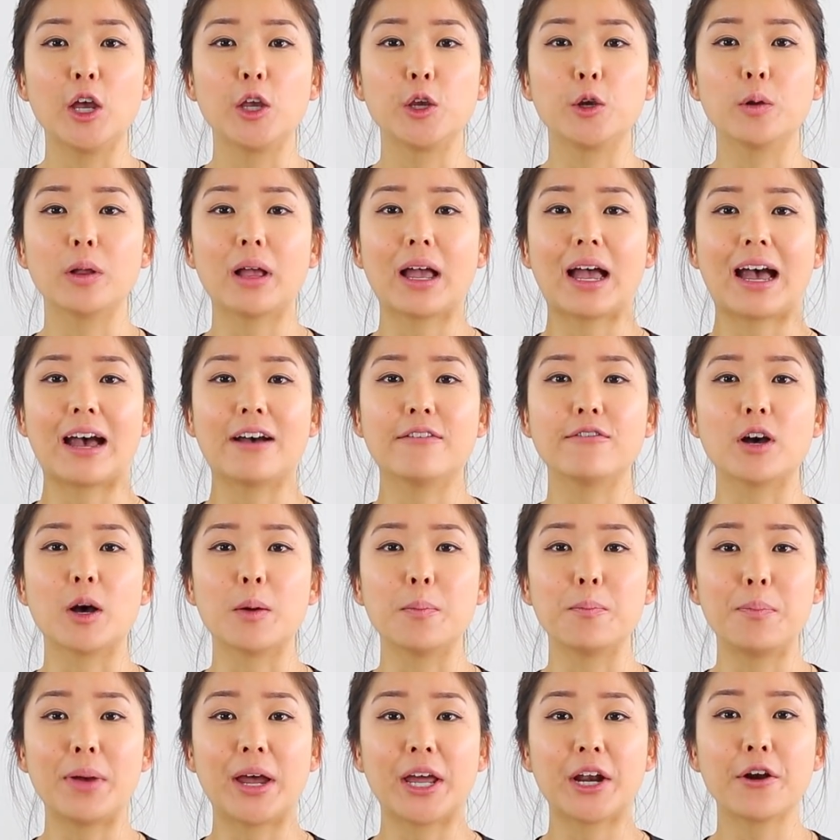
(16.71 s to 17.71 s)
you'll have a
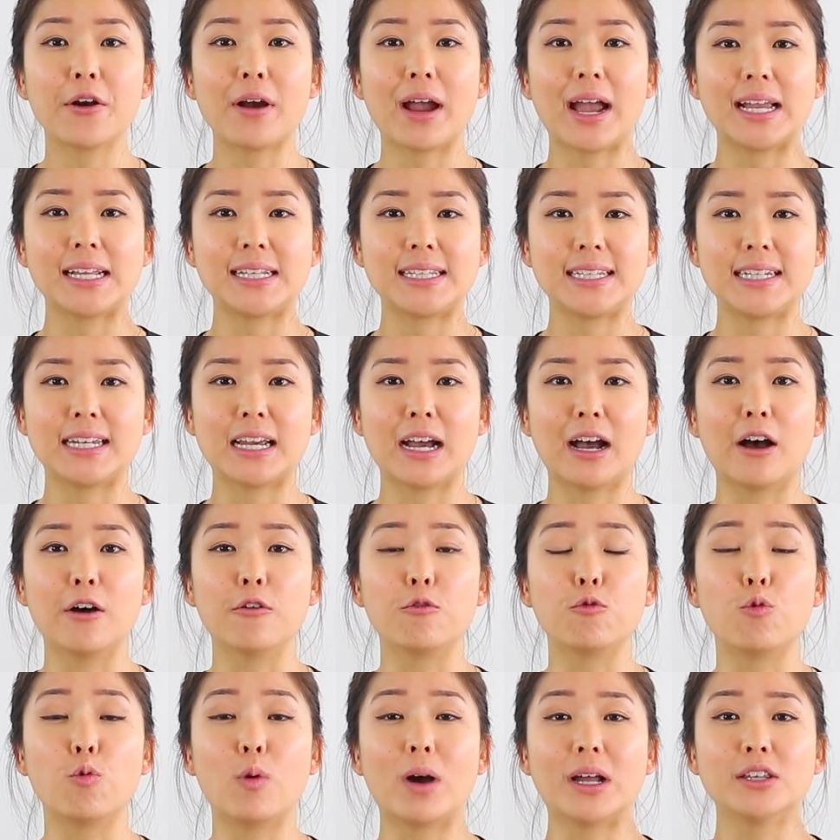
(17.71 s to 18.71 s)
better idea
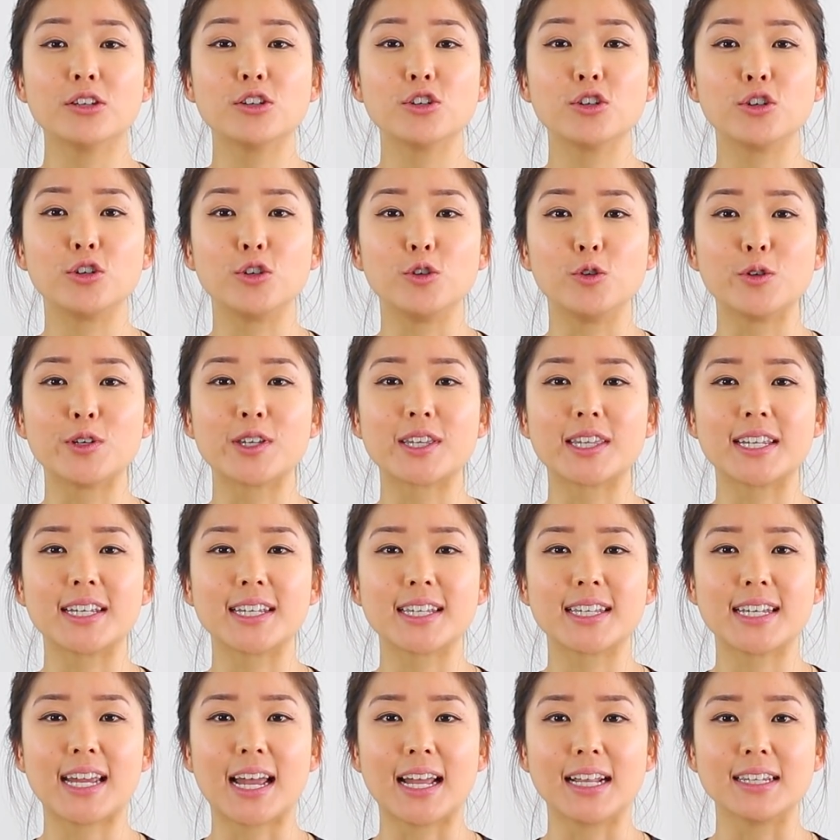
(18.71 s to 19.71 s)
of when to use
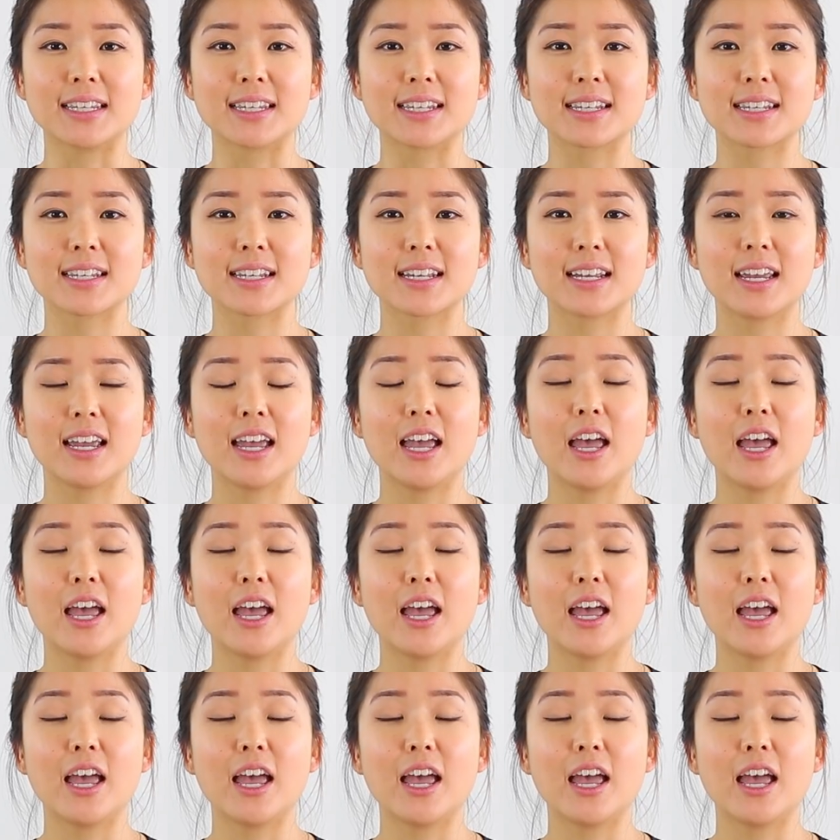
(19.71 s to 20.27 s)
this tense.